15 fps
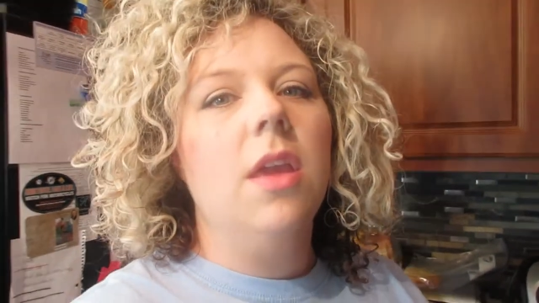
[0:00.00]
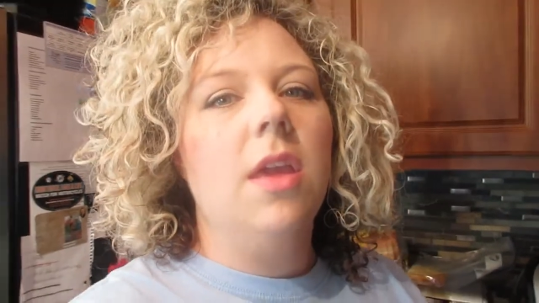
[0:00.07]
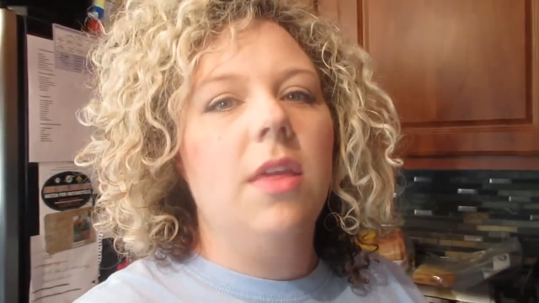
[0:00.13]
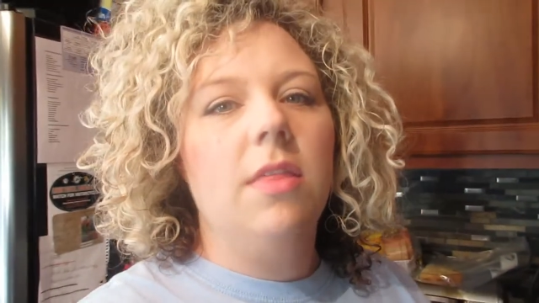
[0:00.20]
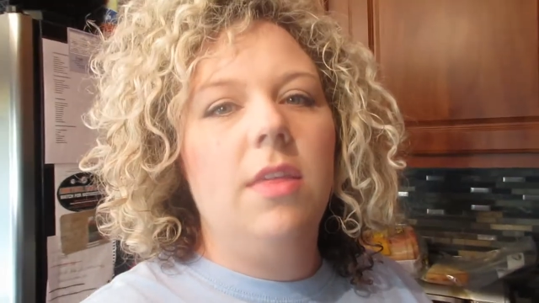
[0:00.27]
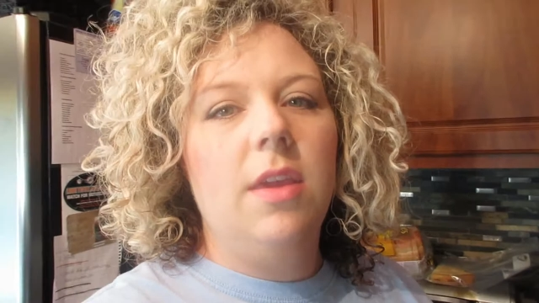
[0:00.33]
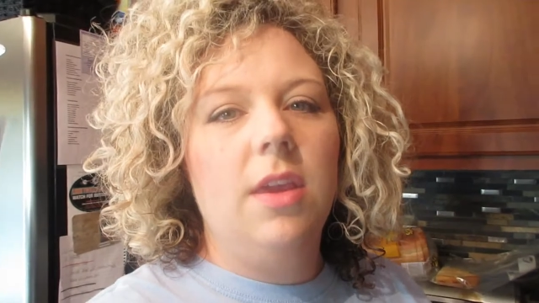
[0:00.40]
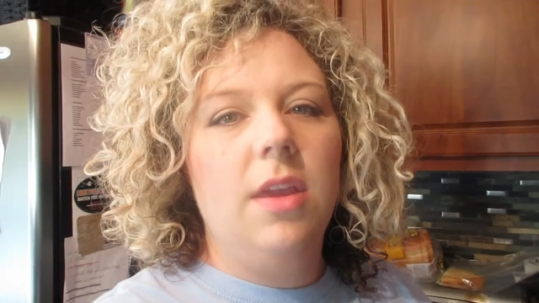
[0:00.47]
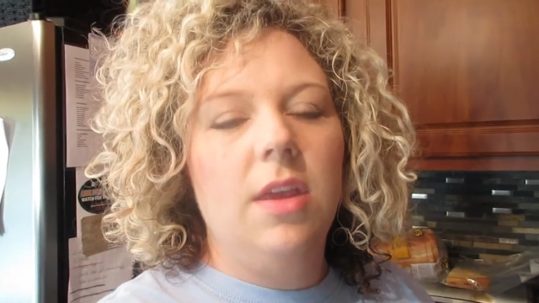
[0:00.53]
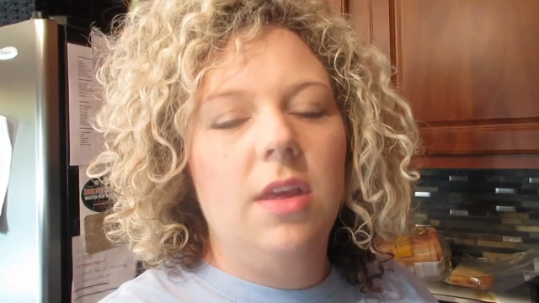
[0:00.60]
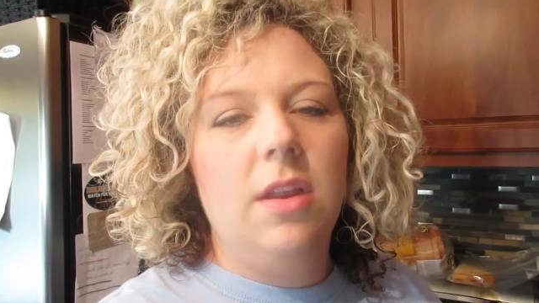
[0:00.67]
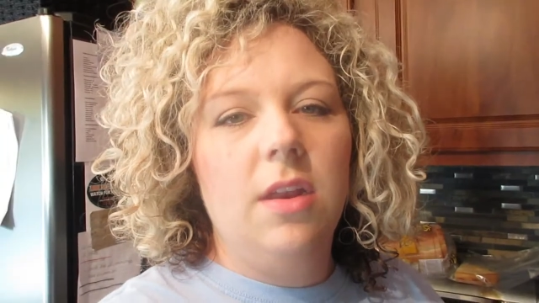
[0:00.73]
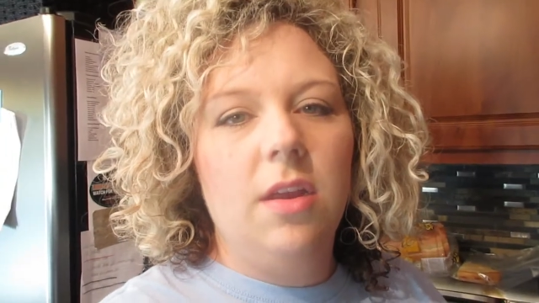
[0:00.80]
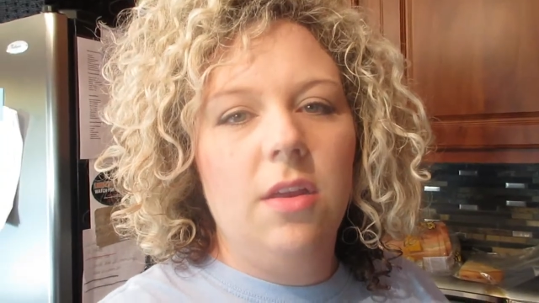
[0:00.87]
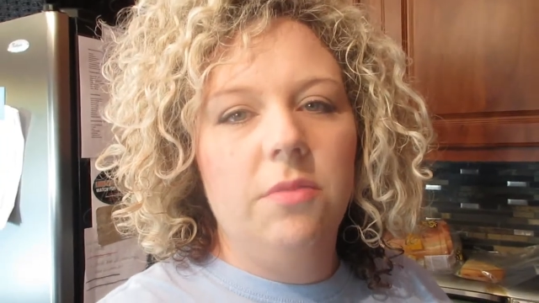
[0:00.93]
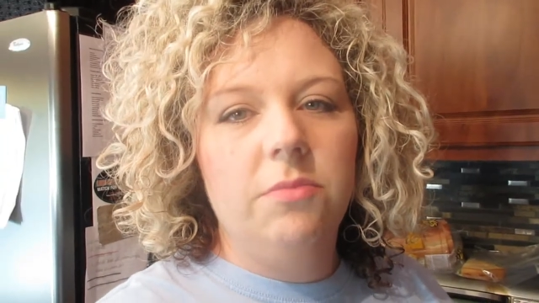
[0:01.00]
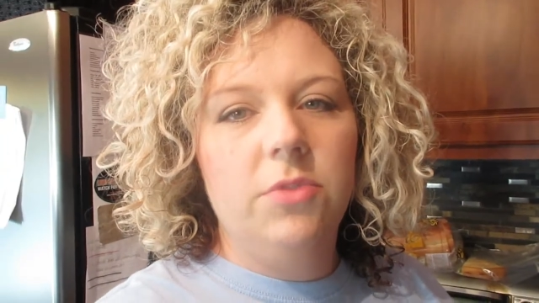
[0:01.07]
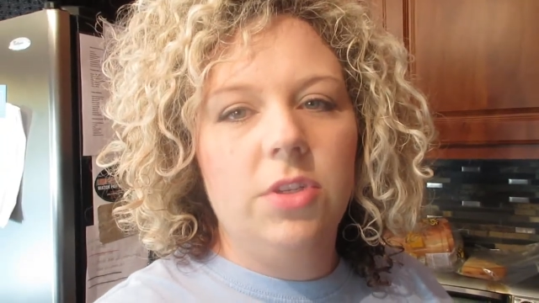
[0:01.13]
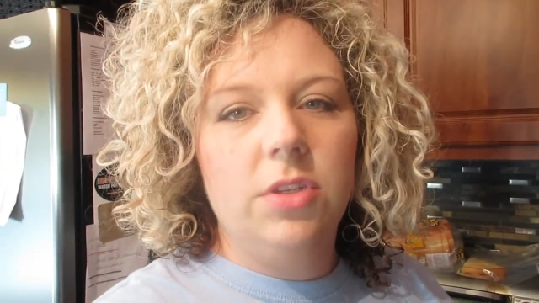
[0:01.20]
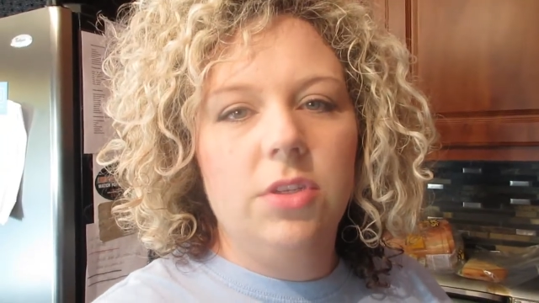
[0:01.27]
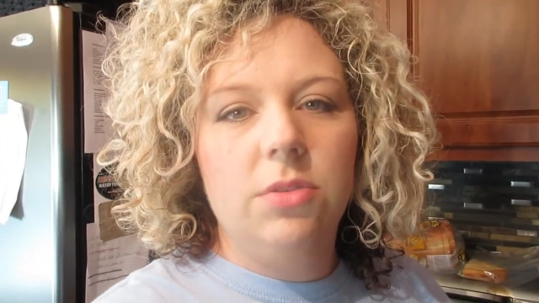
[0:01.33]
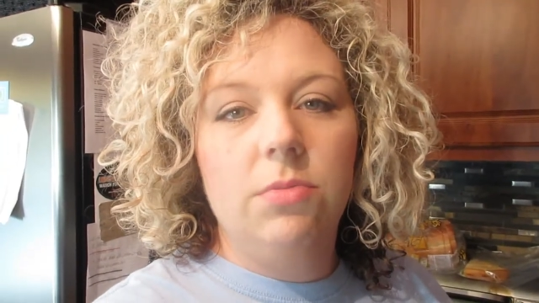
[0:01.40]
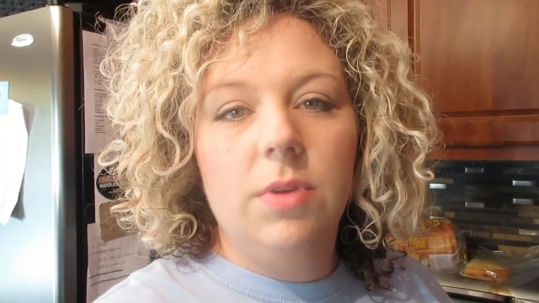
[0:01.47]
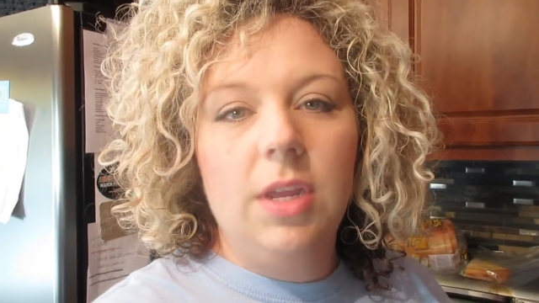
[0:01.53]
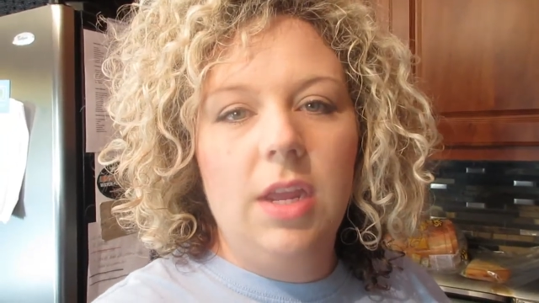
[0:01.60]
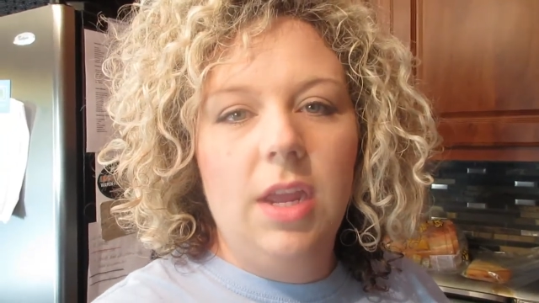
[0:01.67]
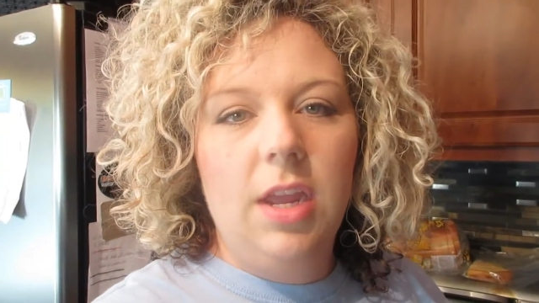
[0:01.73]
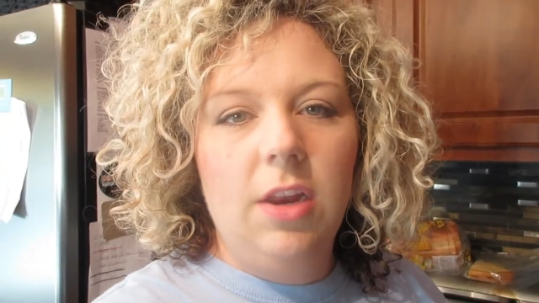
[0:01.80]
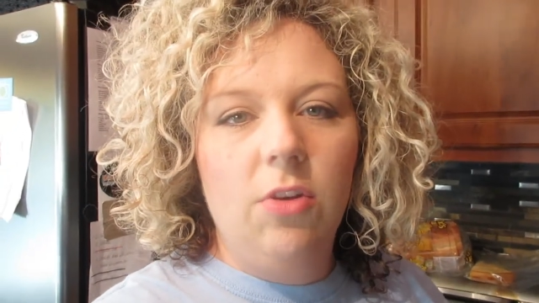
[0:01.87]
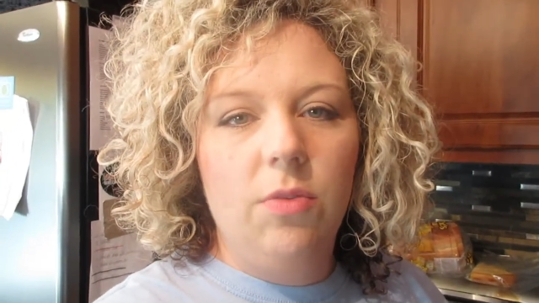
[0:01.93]
and then um, just
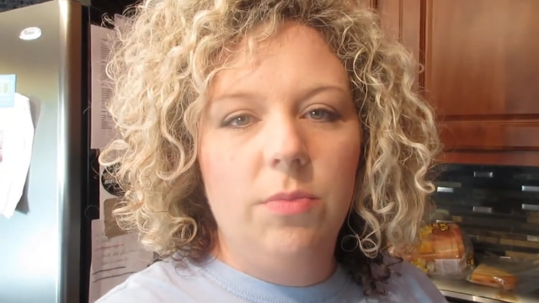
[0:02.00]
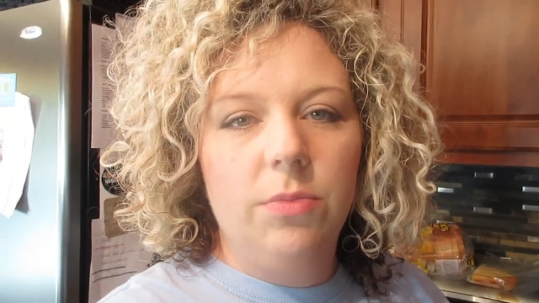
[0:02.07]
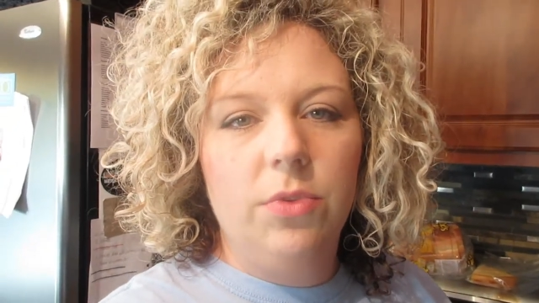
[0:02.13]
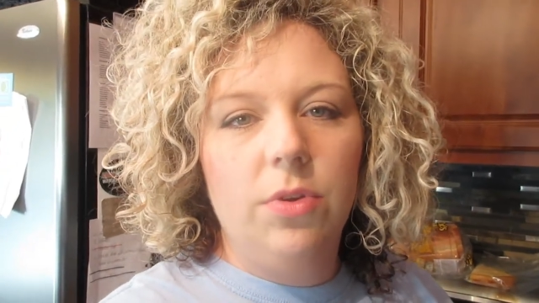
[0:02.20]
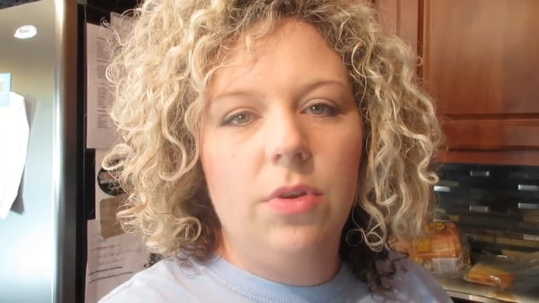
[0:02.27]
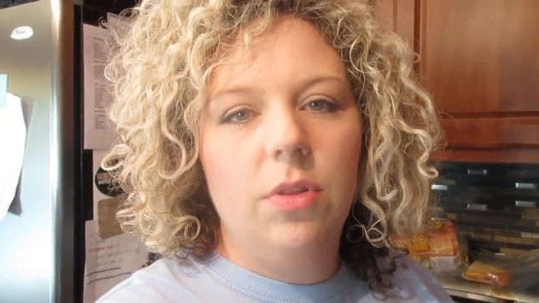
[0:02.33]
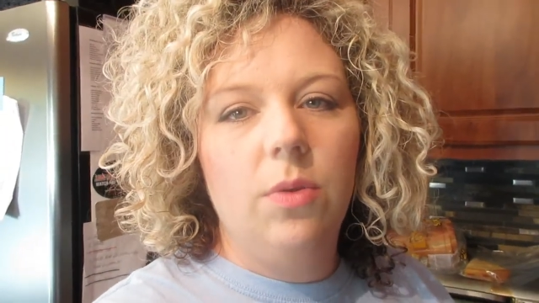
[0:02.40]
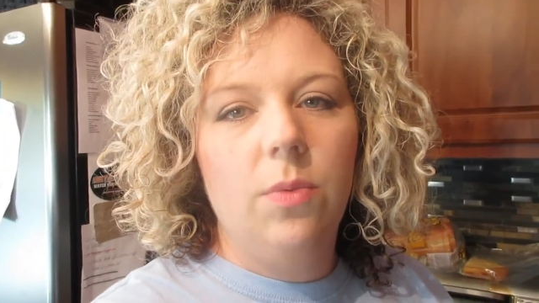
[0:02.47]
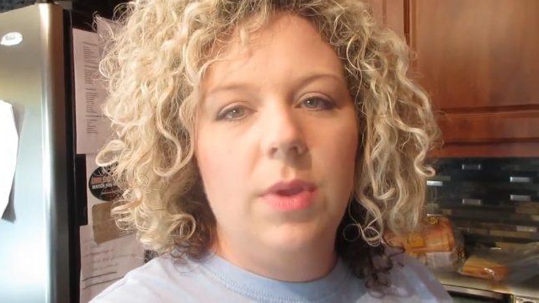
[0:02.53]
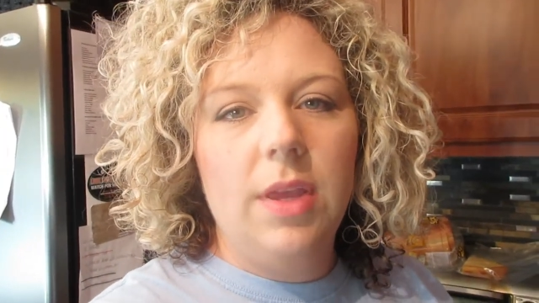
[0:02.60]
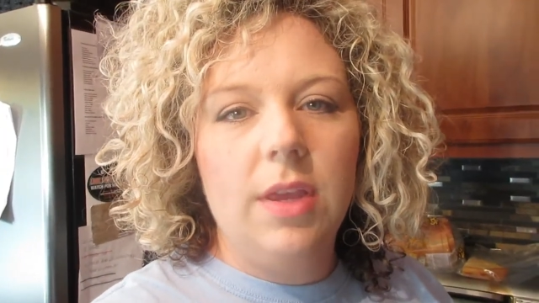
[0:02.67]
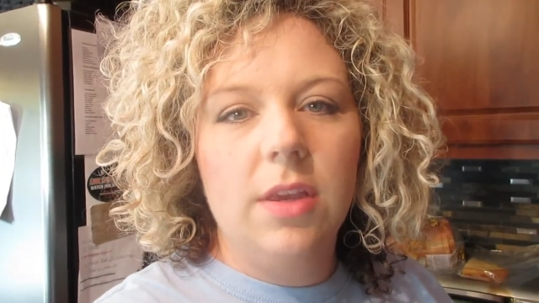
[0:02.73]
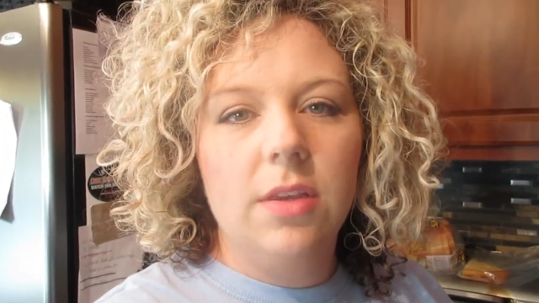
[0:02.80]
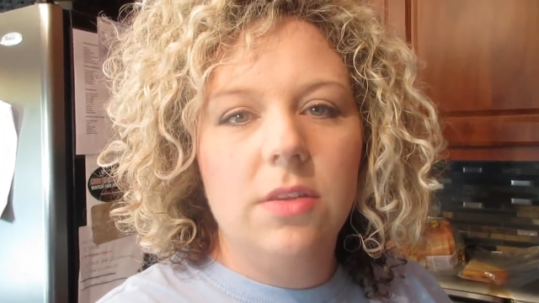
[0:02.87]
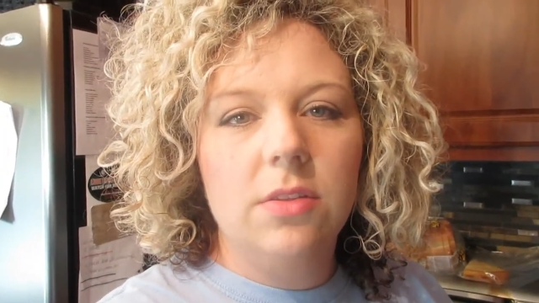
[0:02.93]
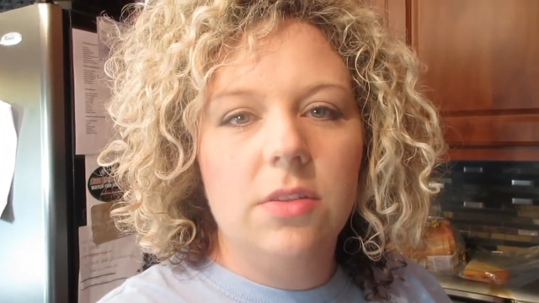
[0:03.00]
reheat them through the week.